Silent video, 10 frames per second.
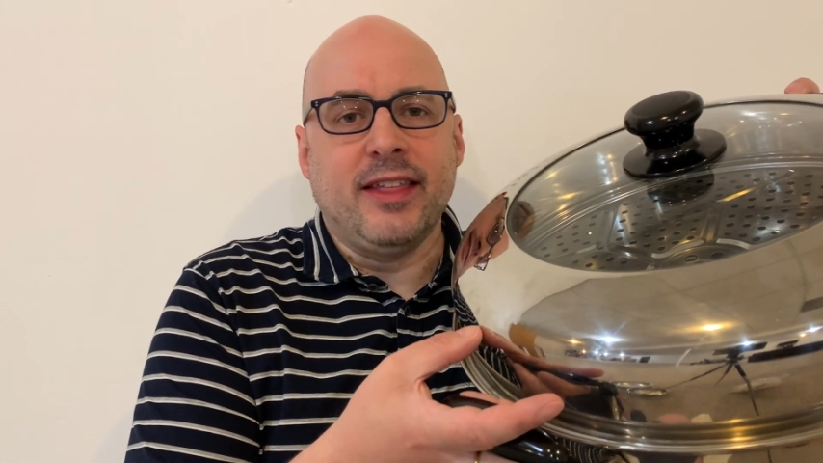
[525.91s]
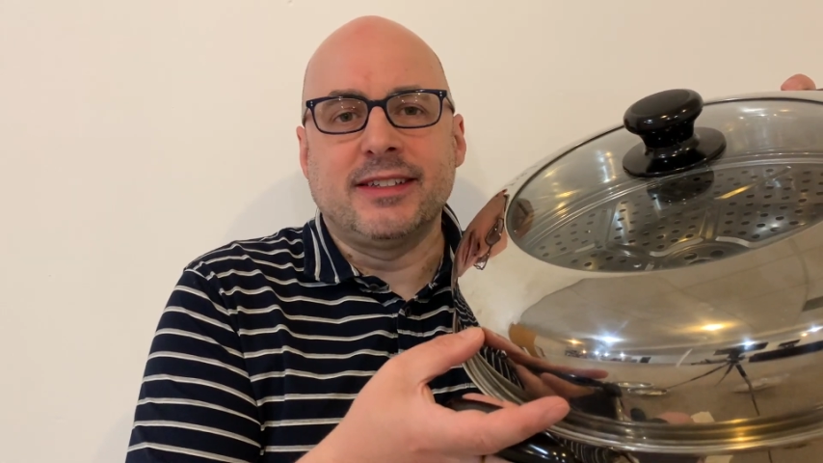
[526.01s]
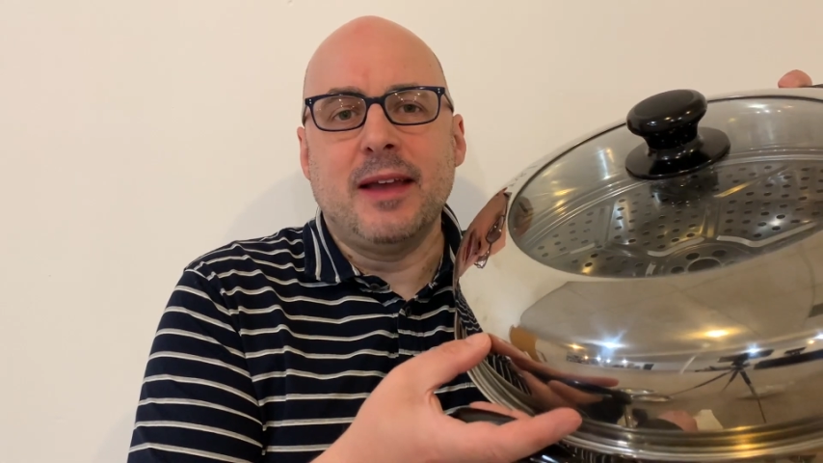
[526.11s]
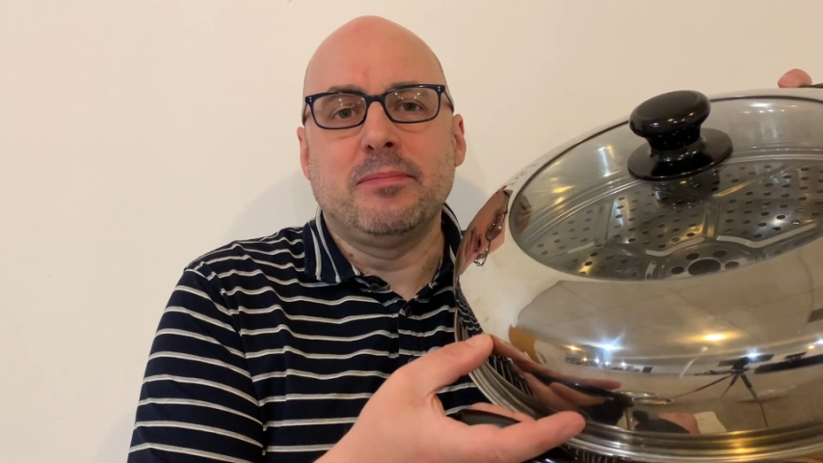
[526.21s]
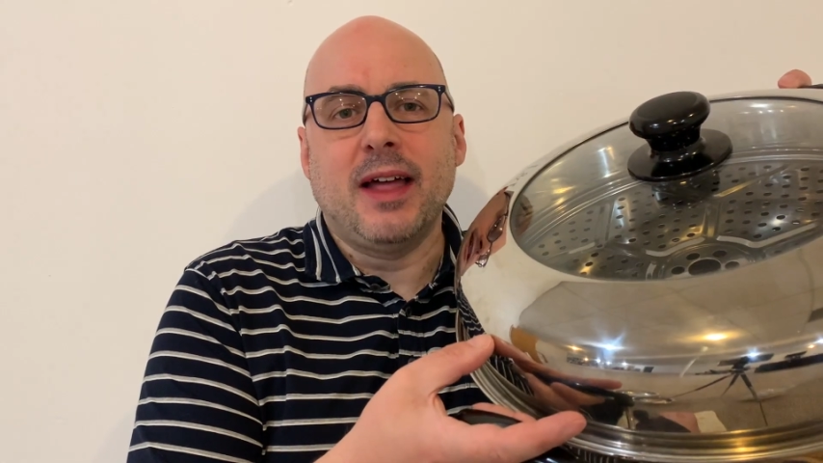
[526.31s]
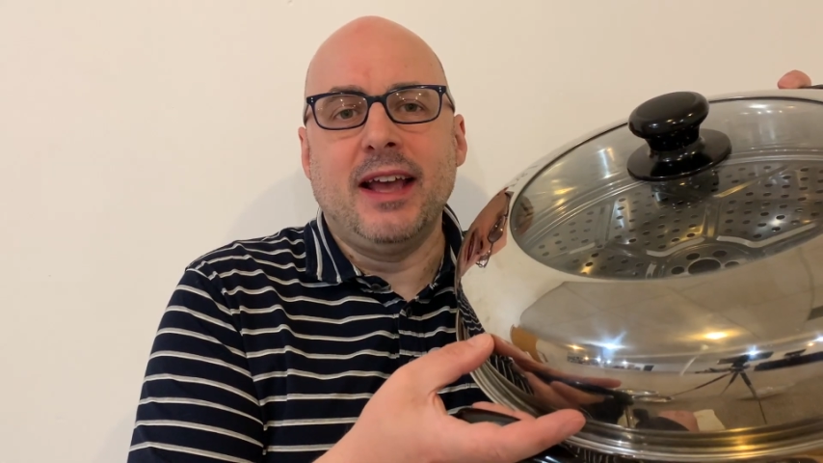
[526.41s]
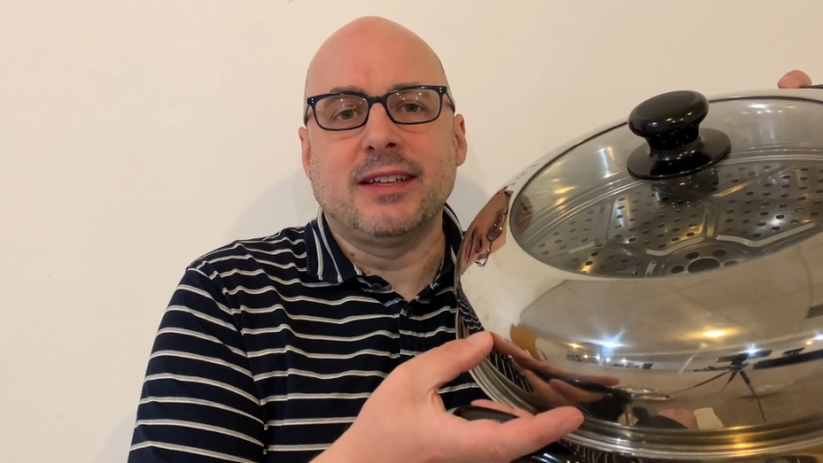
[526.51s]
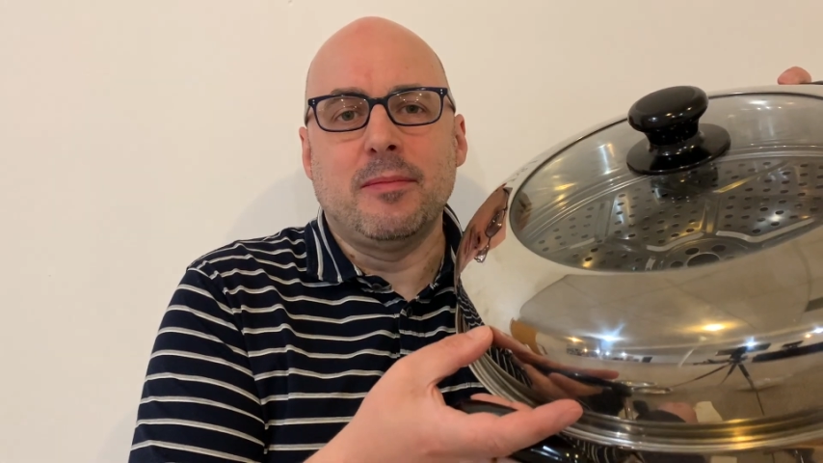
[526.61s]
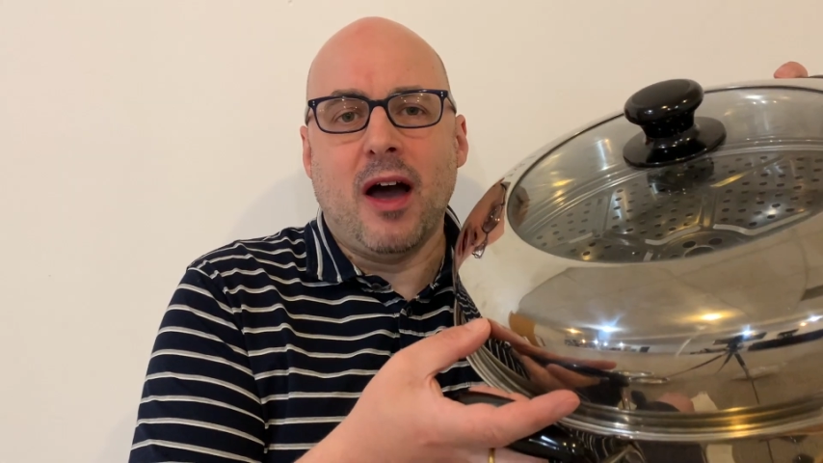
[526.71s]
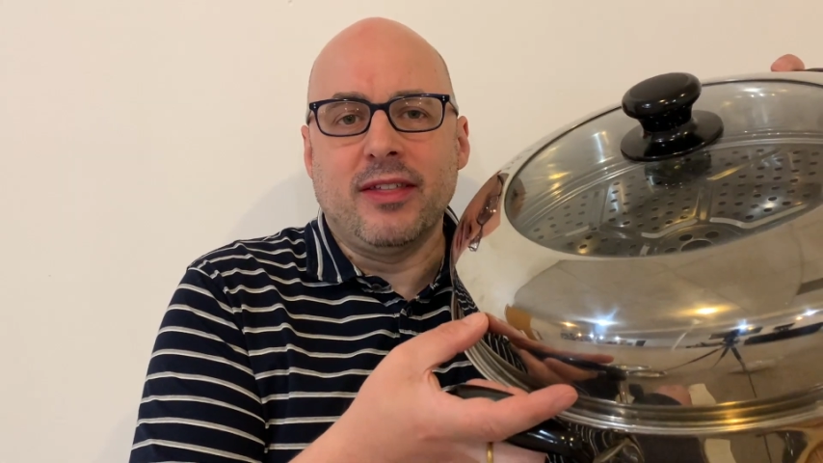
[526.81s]
the same place
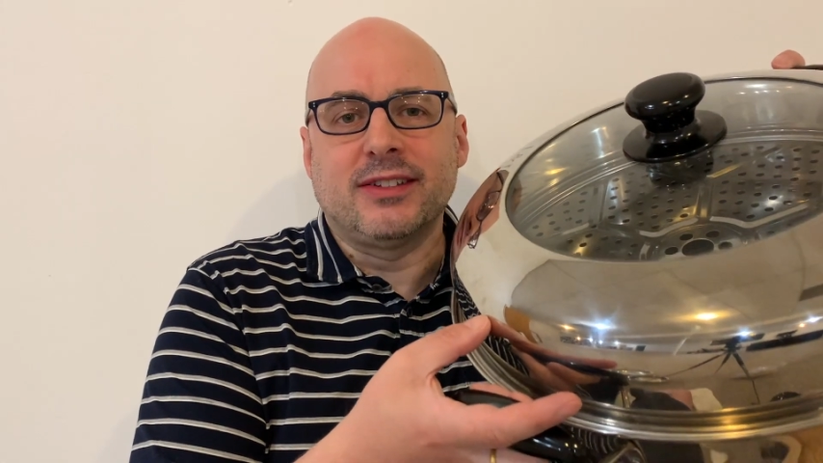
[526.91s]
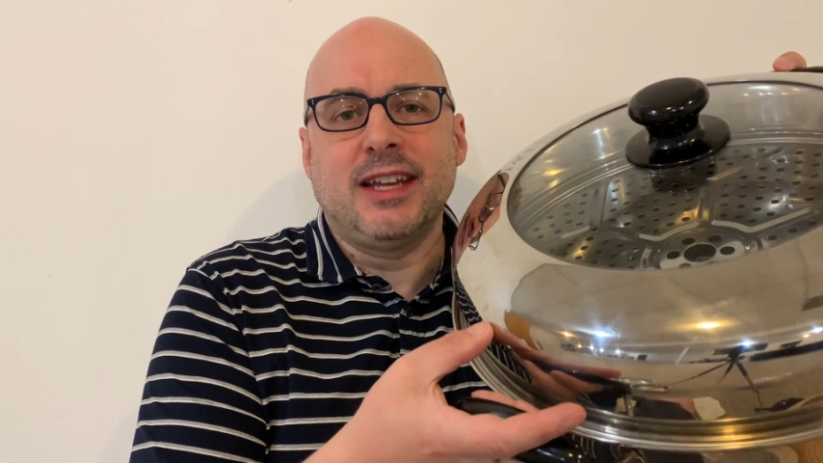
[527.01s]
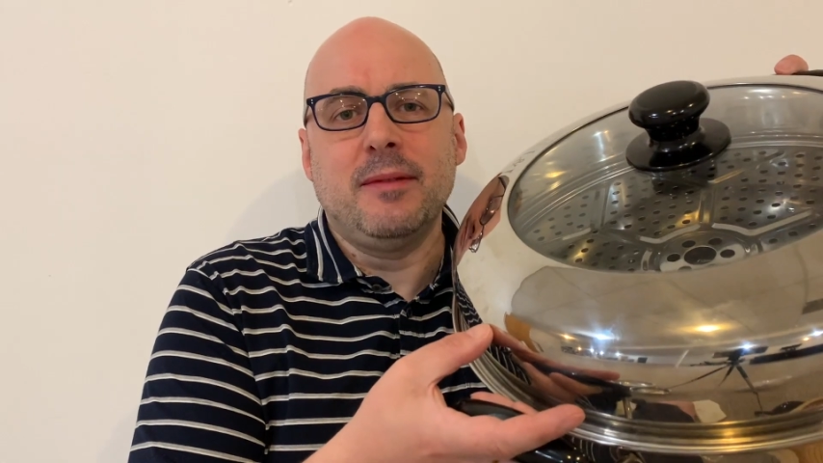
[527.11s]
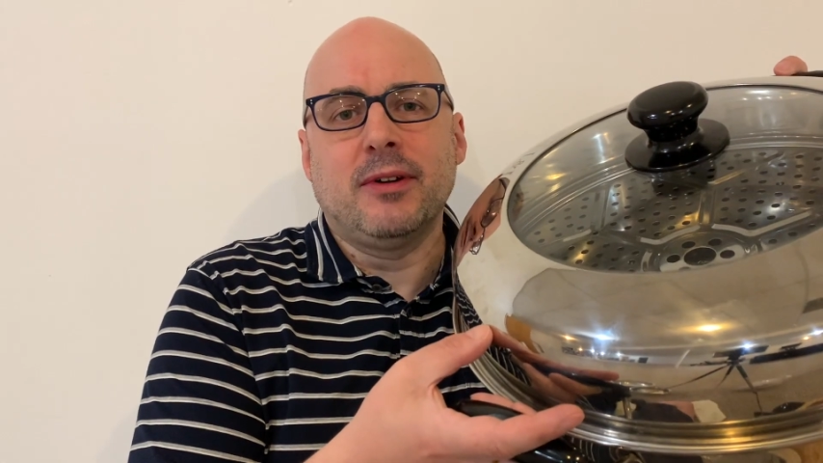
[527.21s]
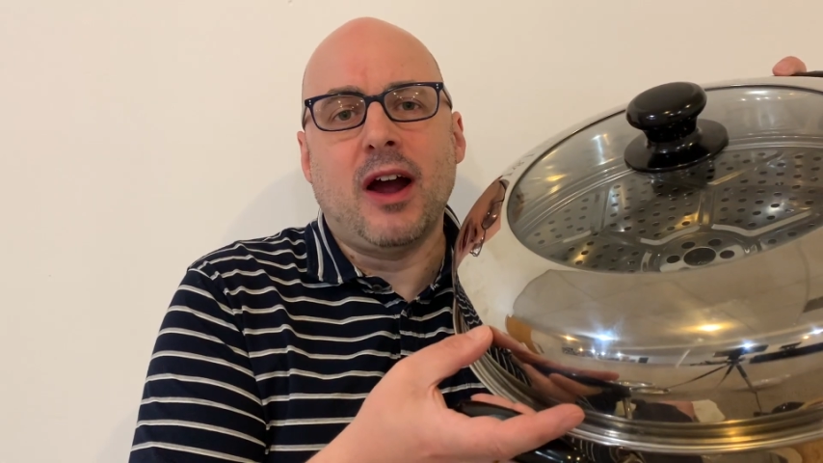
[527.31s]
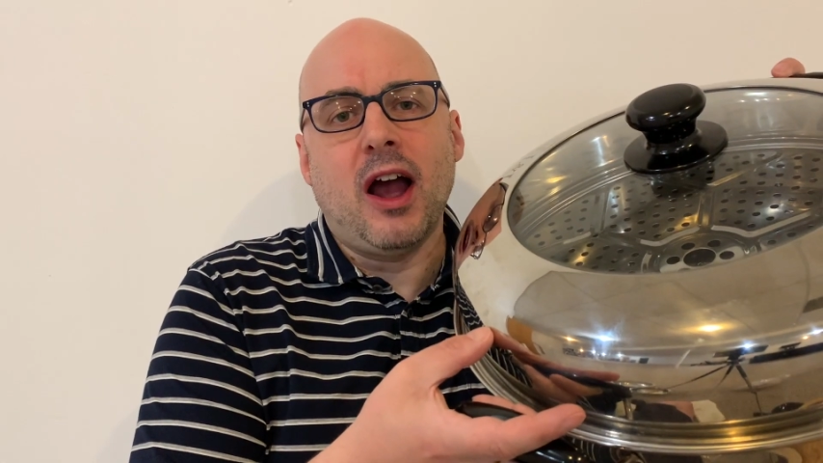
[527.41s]
I bought the steamer,